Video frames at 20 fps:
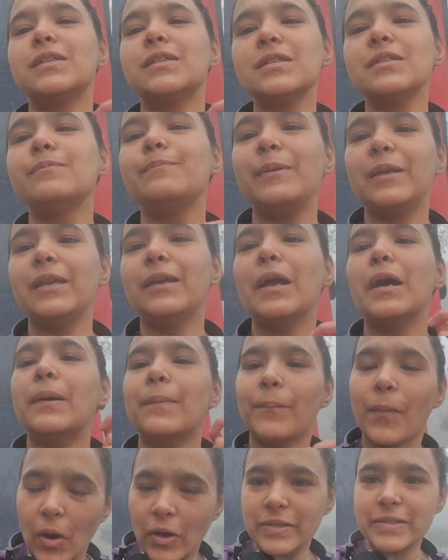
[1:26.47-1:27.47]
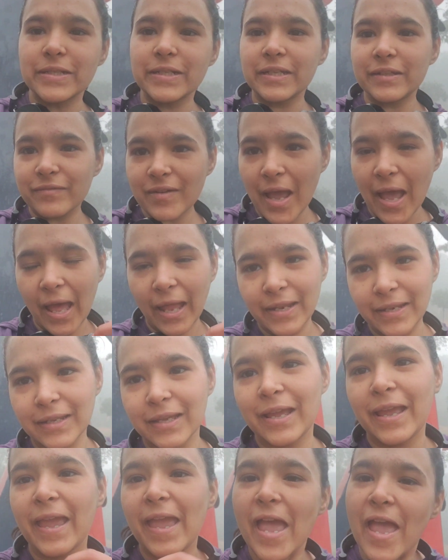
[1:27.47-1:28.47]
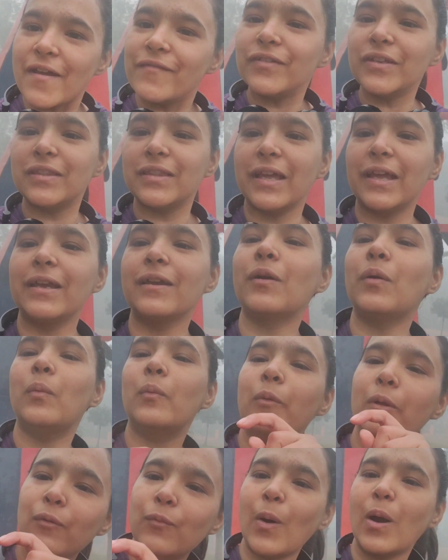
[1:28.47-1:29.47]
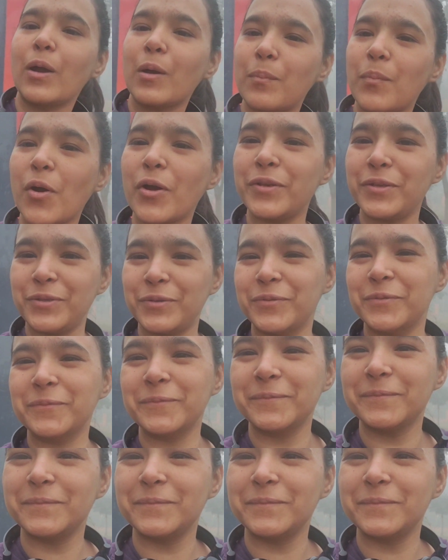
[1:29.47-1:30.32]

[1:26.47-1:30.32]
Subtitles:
Just be positive and everything will work upon you.